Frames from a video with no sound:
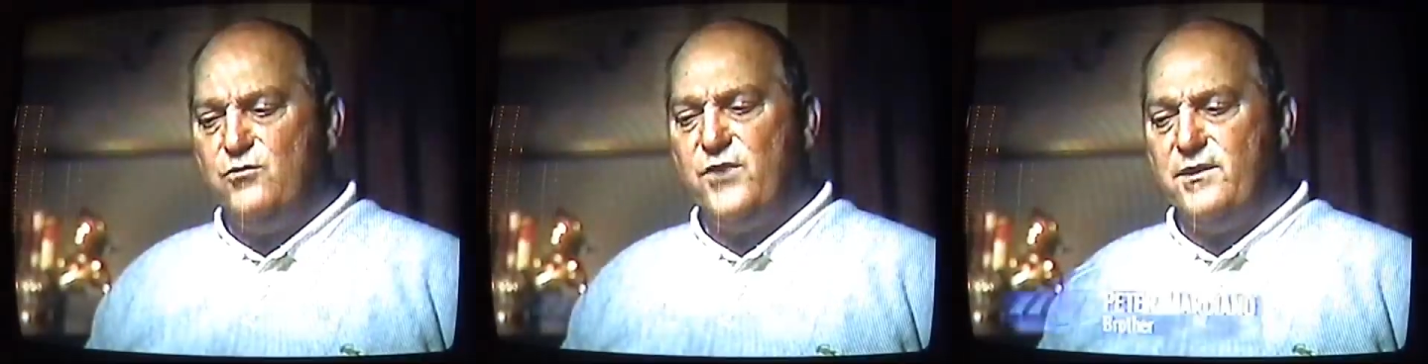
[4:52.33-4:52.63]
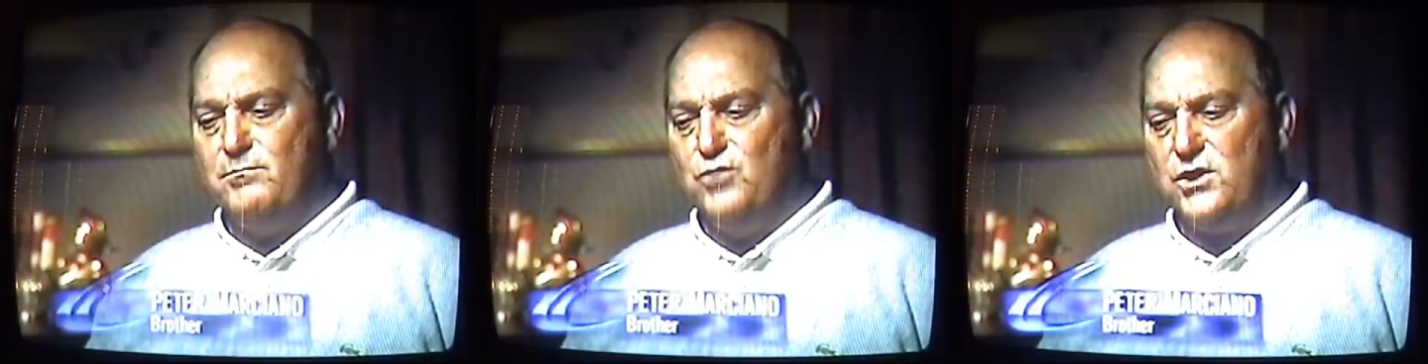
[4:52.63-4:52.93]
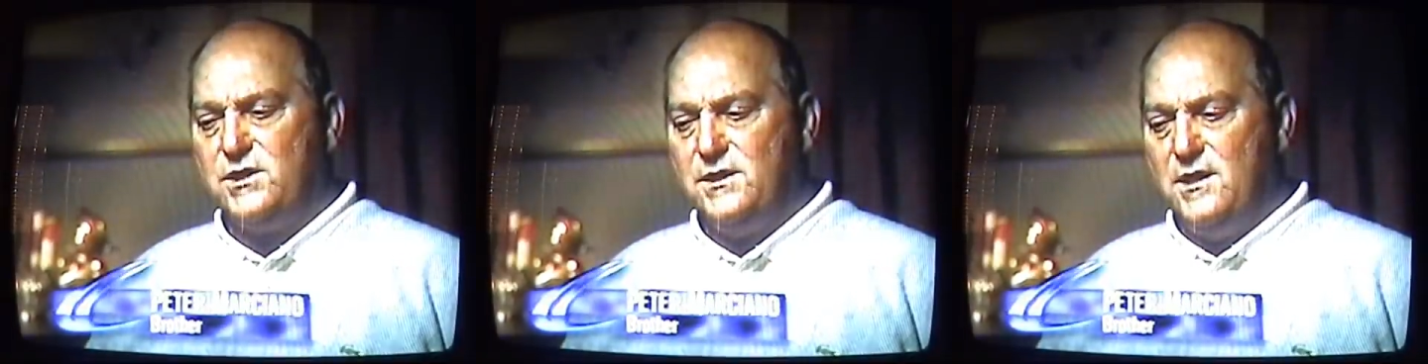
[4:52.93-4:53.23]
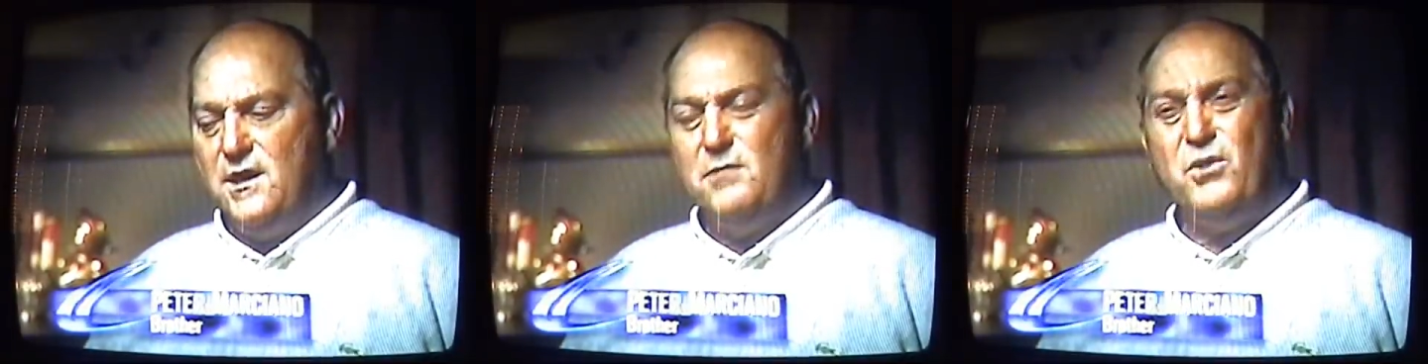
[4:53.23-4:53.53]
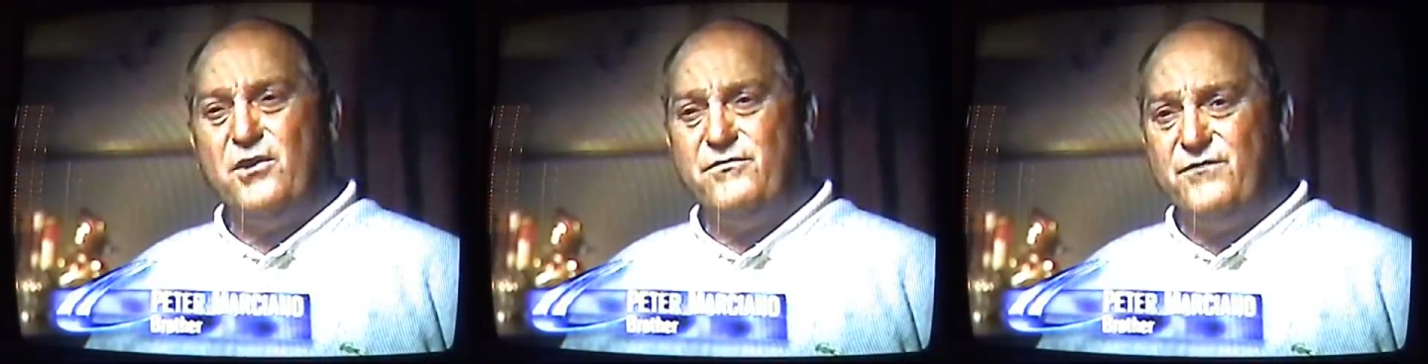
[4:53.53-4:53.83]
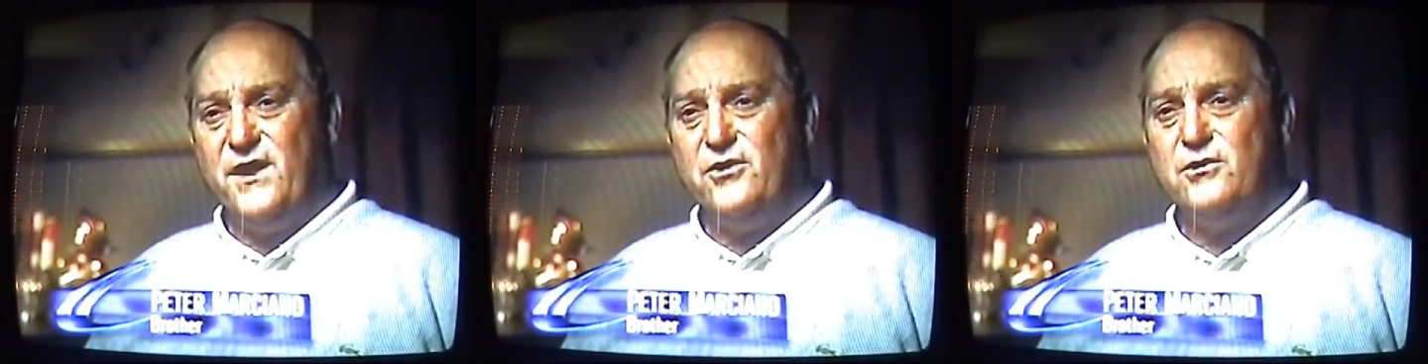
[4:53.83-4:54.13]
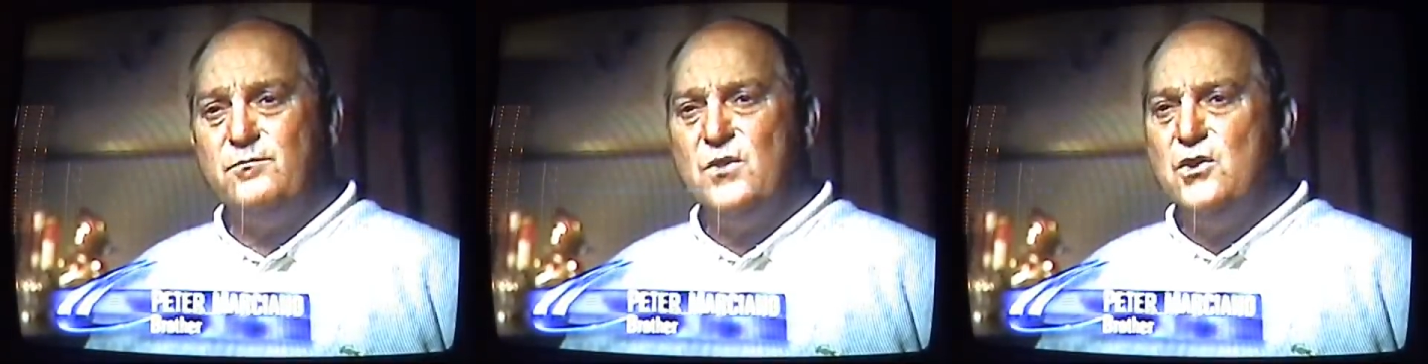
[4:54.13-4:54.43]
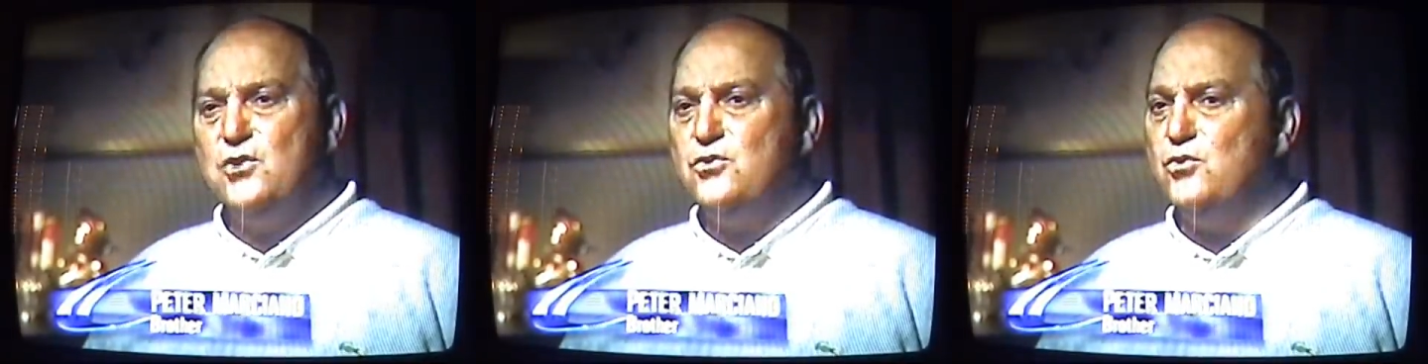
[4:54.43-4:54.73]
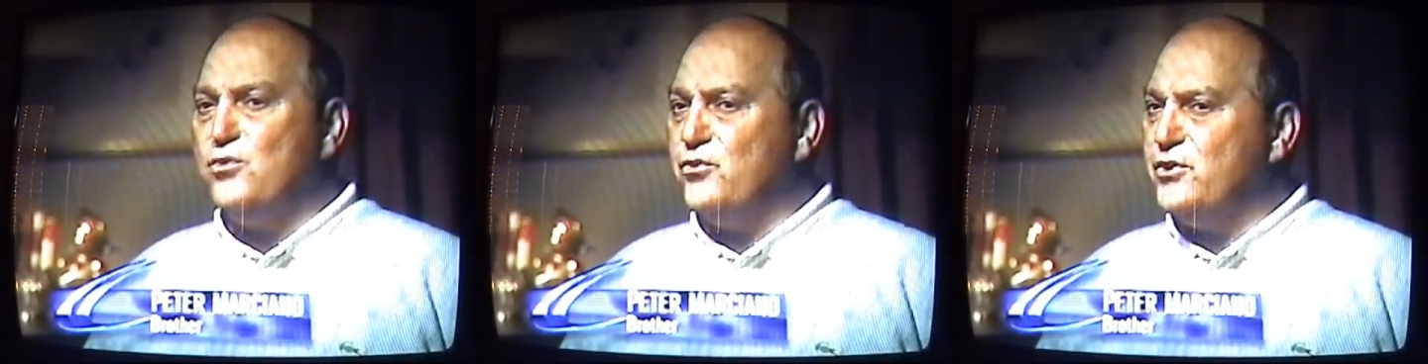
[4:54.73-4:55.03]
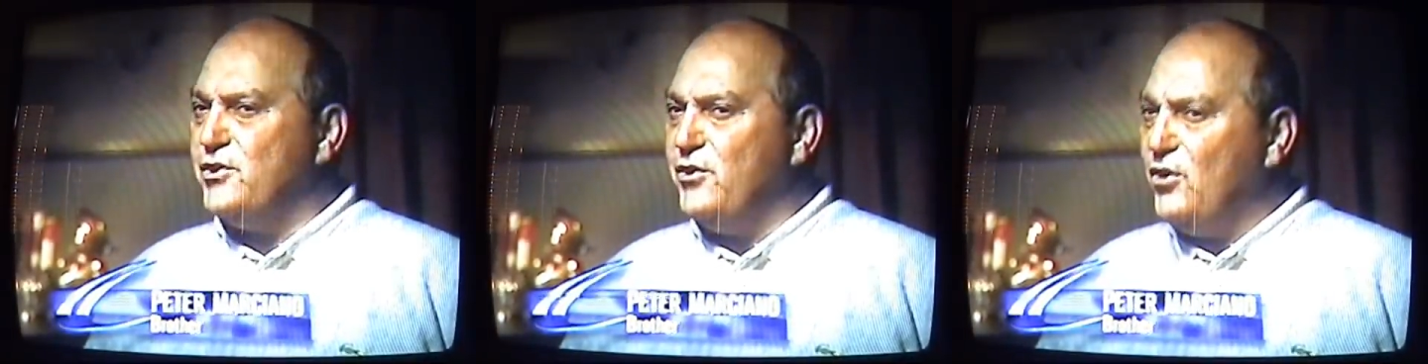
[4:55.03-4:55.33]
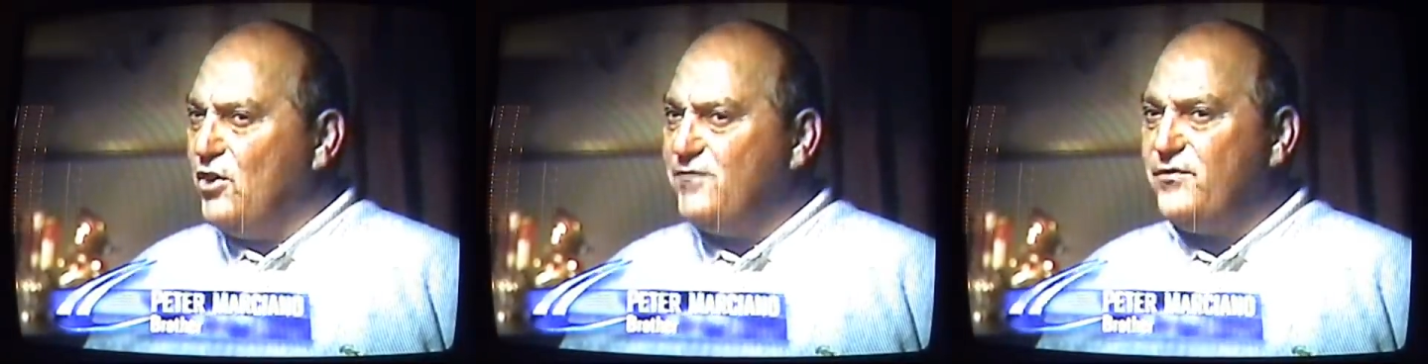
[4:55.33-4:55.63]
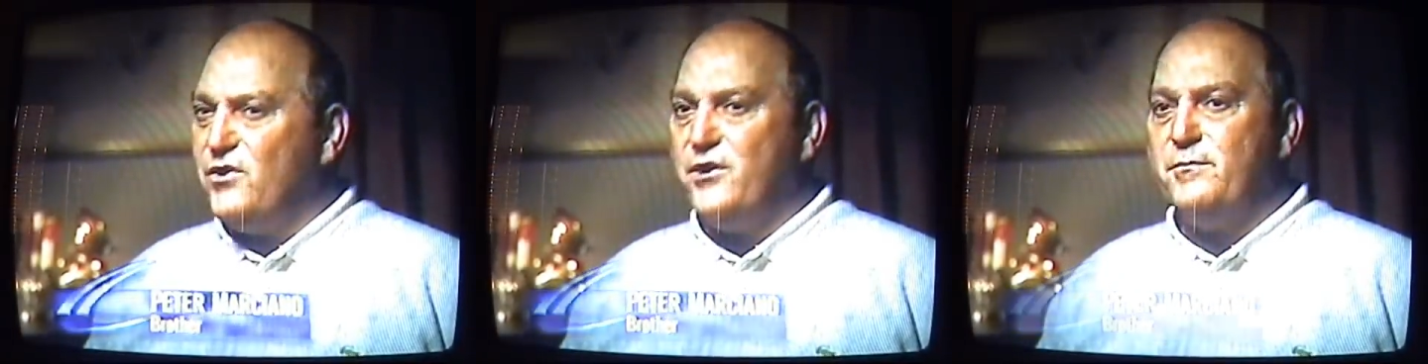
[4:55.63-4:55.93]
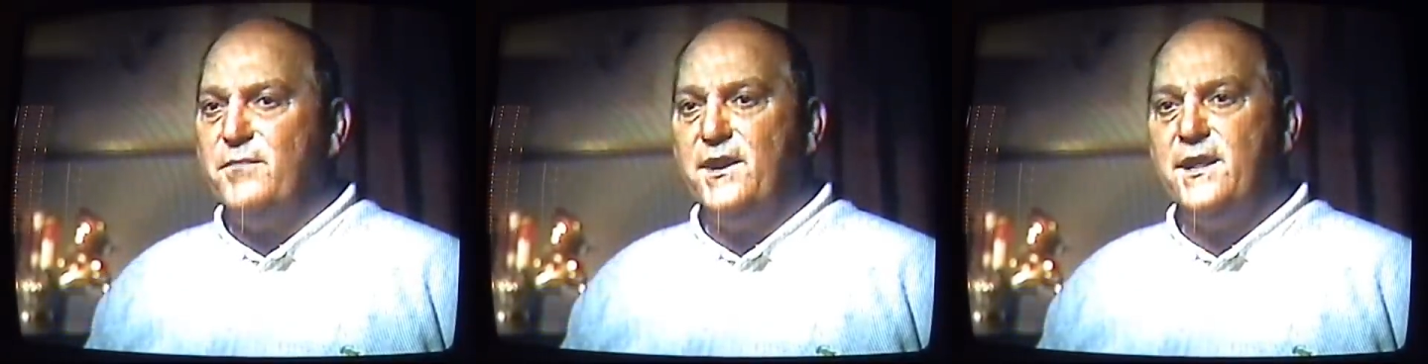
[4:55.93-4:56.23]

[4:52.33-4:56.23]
he read a book about a fighter who earned an awful lot of